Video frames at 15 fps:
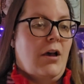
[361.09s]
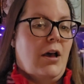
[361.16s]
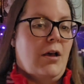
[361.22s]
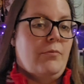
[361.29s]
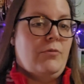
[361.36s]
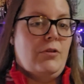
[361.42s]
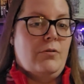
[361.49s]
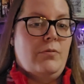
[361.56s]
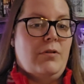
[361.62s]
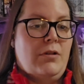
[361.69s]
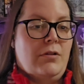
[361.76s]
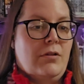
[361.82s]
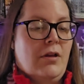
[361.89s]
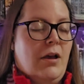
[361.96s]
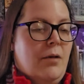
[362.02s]
um, you
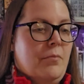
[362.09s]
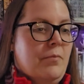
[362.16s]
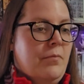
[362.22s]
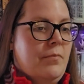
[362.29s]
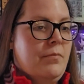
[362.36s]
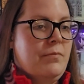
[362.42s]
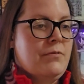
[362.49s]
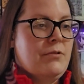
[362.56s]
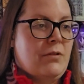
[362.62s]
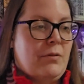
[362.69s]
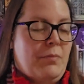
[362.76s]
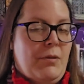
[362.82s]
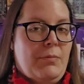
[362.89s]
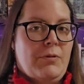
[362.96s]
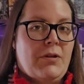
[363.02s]
and, um, so
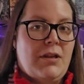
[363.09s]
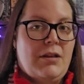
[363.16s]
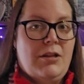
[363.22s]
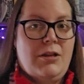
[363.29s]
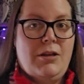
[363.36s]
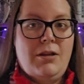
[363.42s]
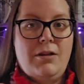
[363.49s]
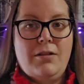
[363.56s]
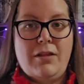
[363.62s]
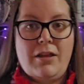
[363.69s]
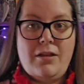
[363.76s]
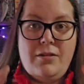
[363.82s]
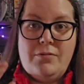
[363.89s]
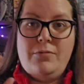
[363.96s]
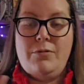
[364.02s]
like people get, like